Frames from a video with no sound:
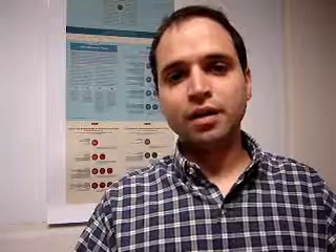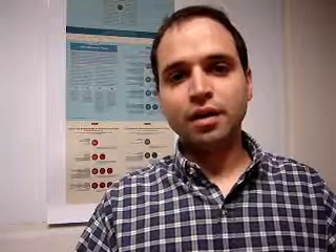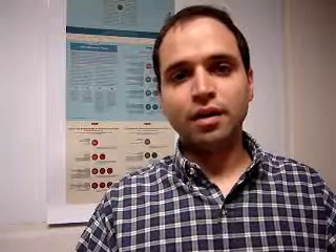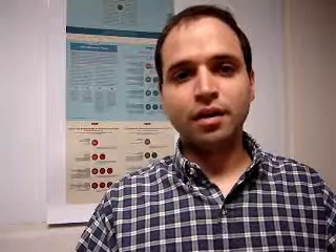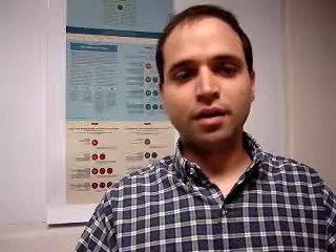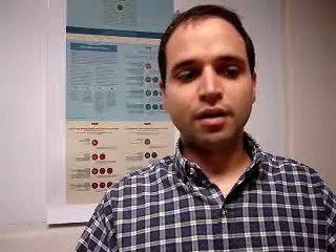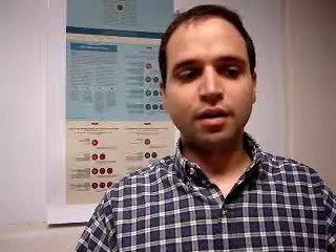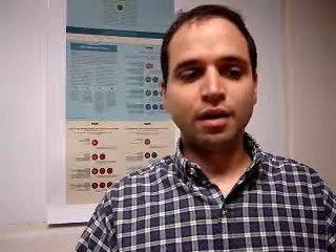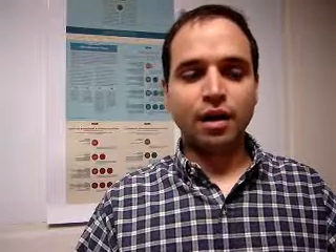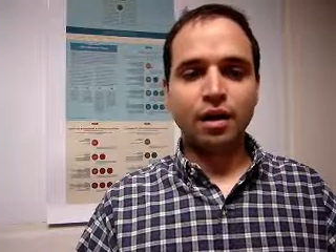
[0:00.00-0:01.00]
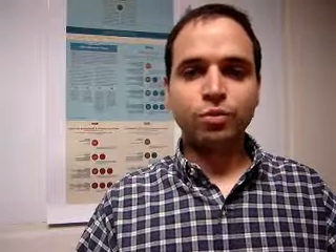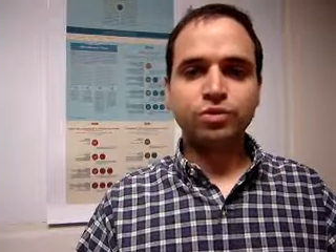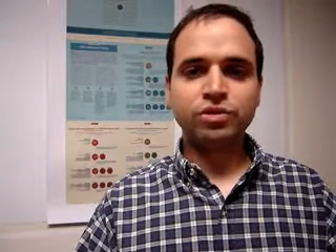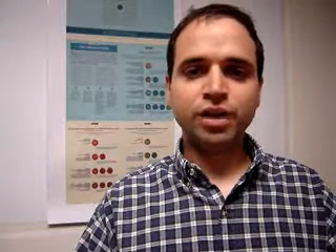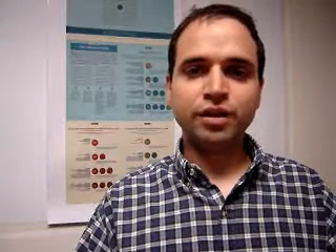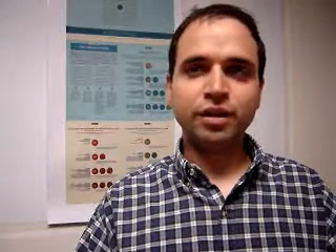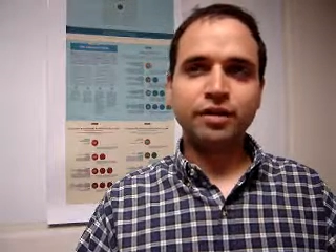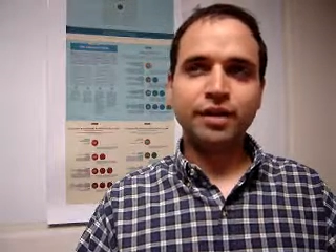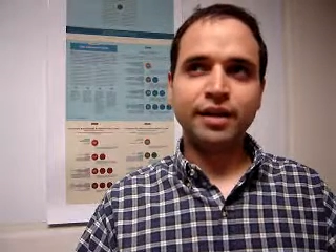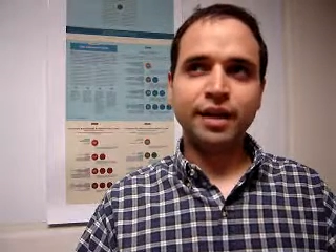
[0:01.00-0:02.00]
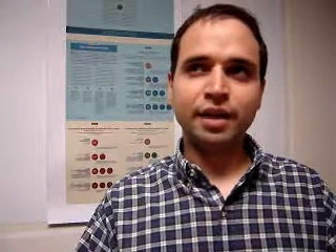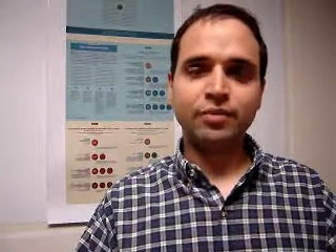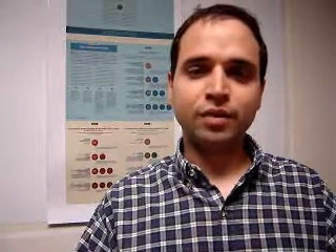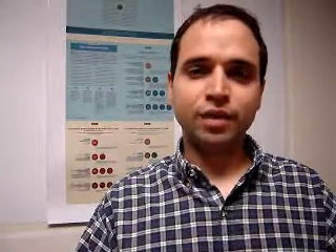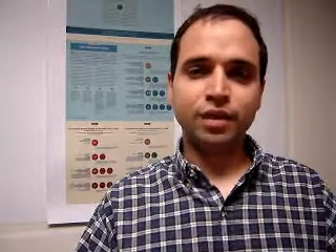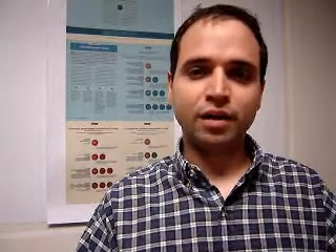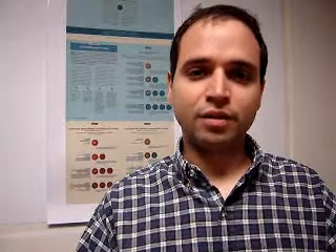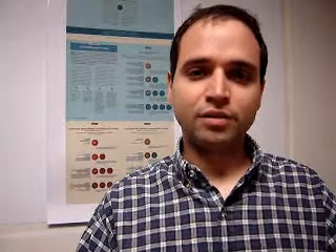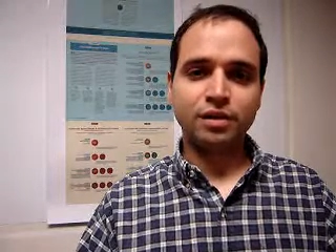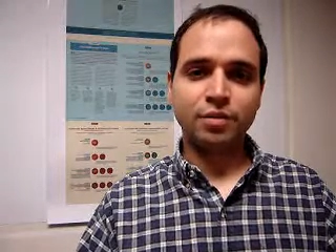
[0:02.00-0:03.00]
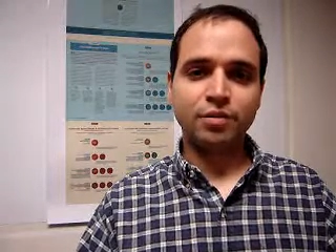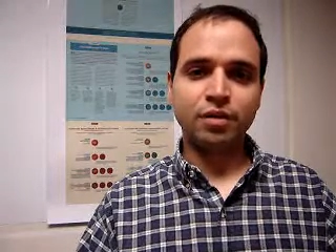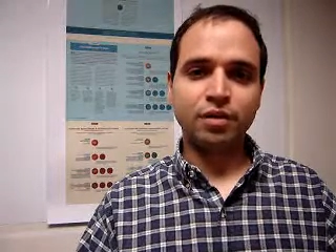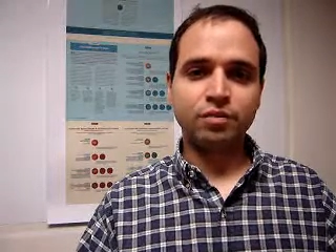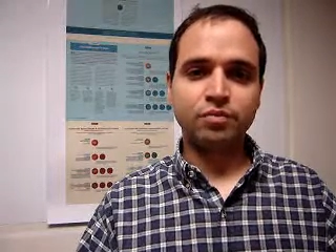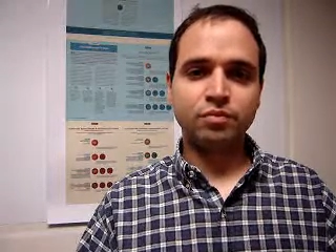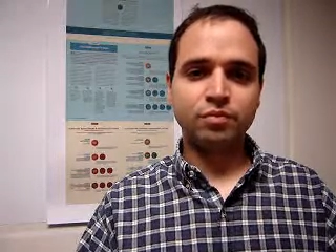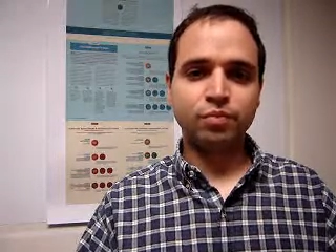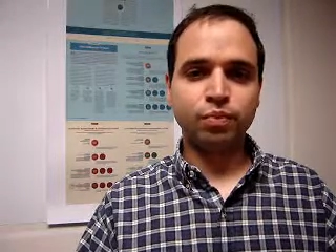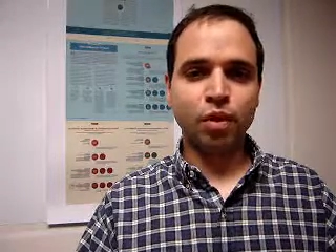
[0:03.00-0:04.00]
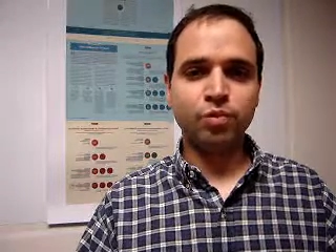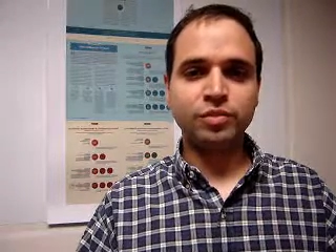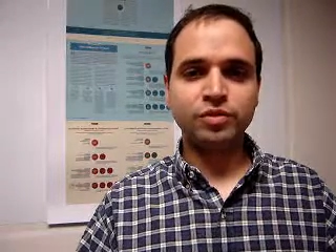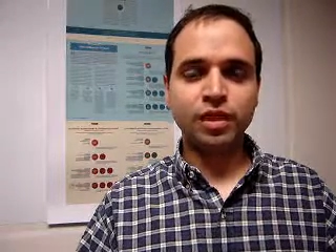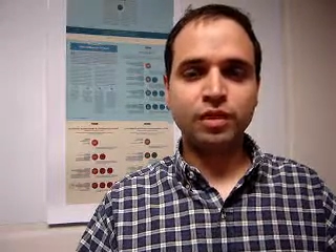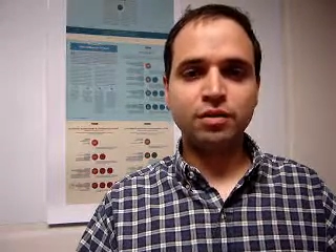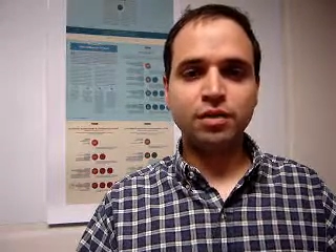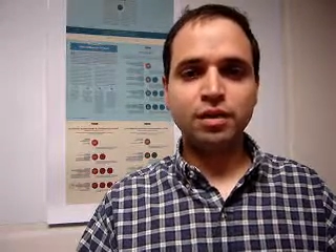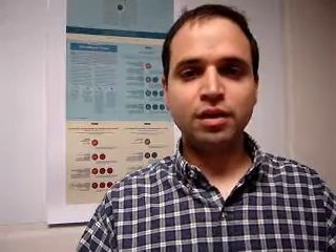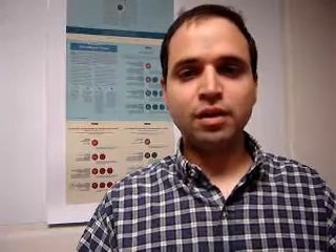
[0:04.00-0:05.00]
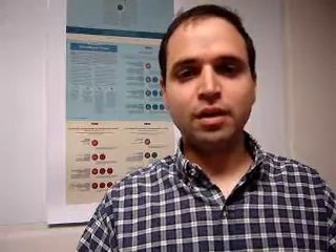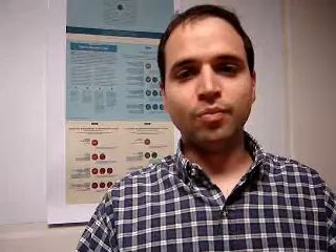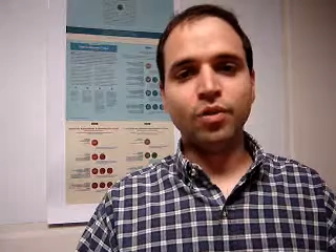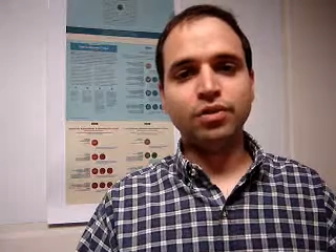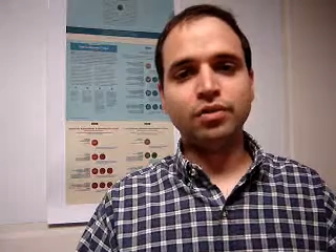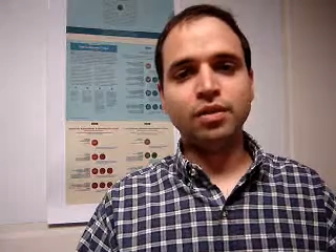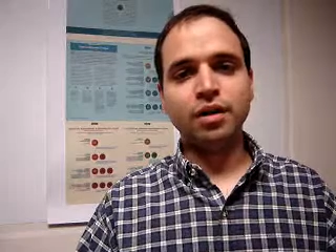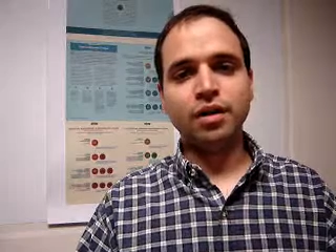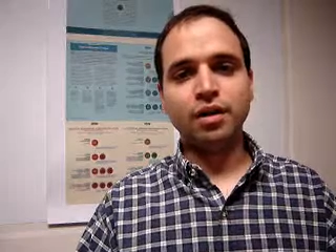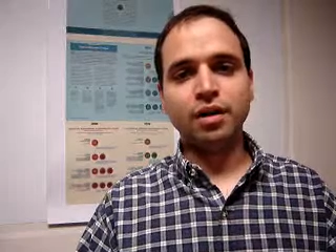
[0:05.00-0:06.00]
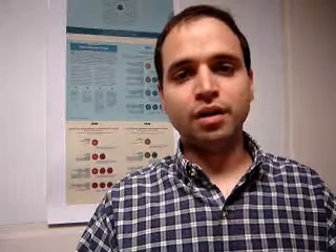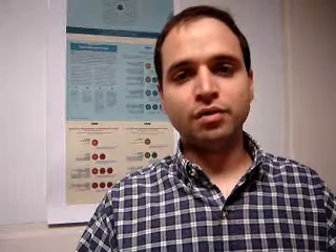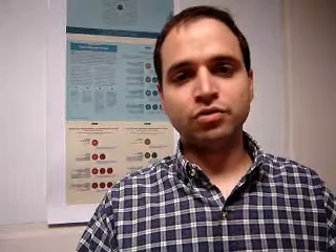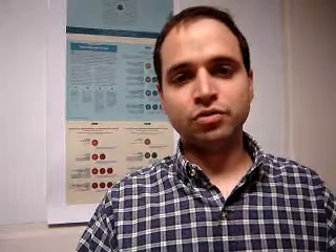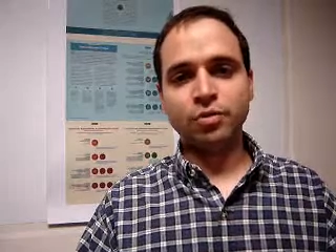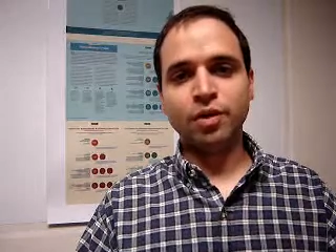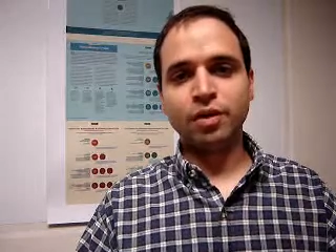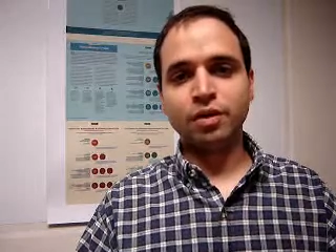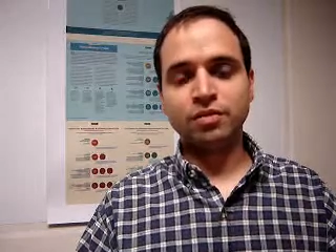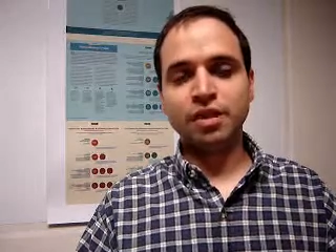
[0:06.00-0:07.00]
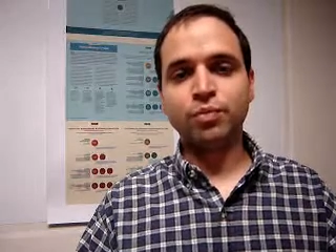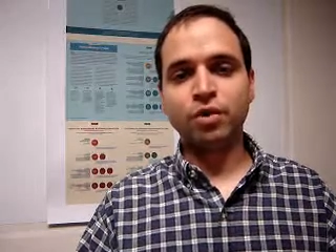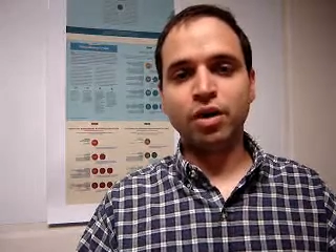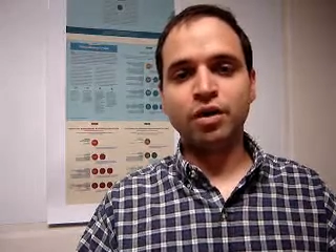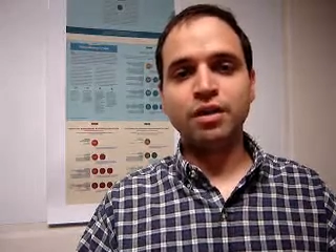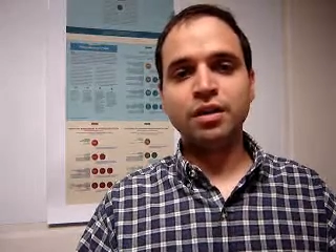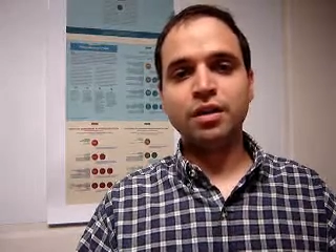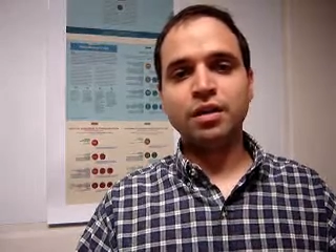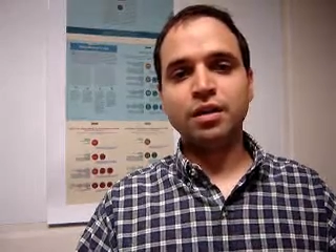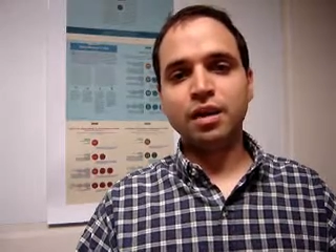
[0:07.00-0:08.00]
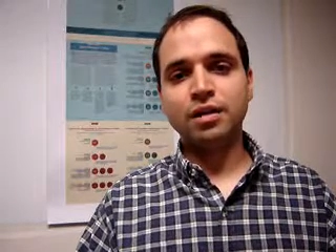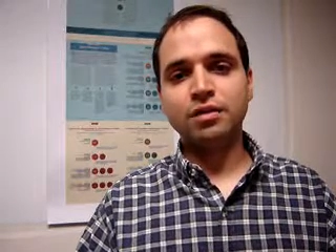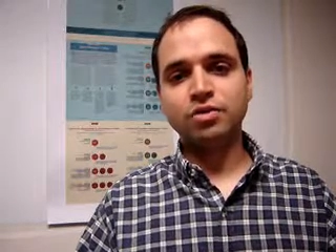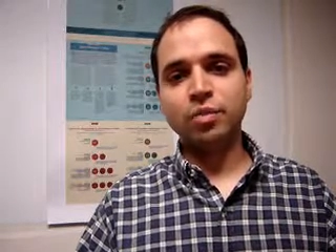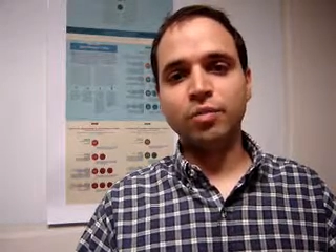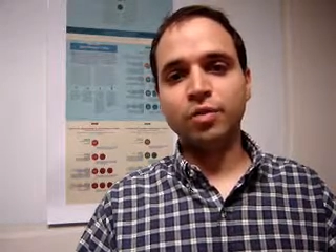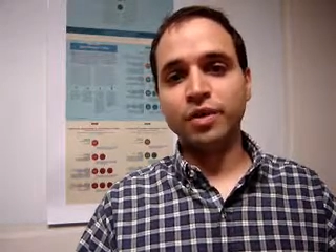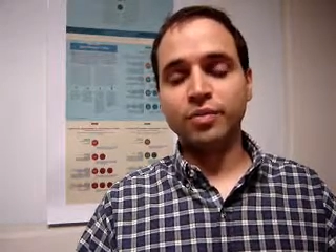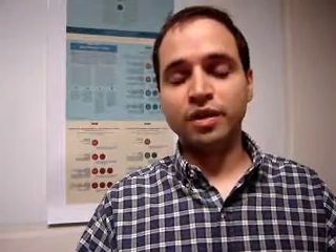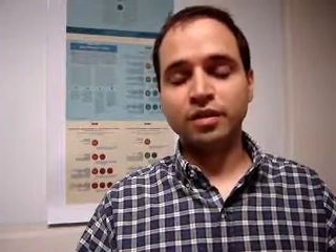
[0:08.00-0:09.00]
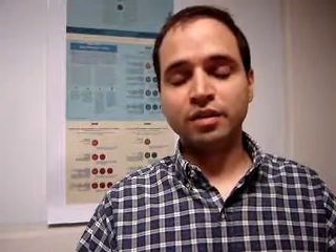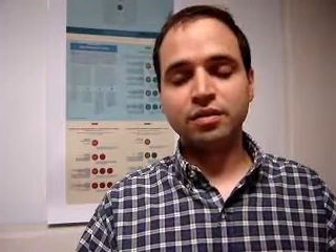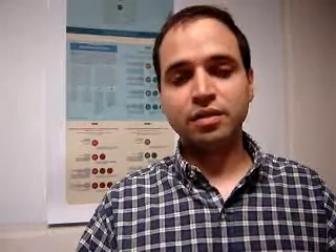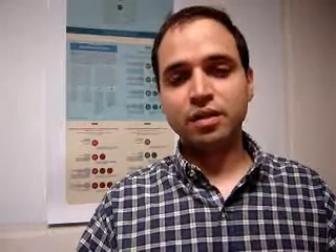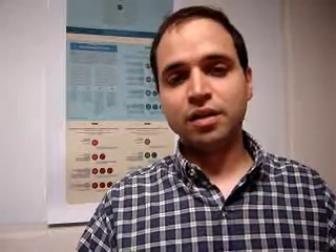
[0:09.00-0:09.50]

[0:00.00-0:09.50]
I would say that they have several problems now, but some are temporary and some are permanent.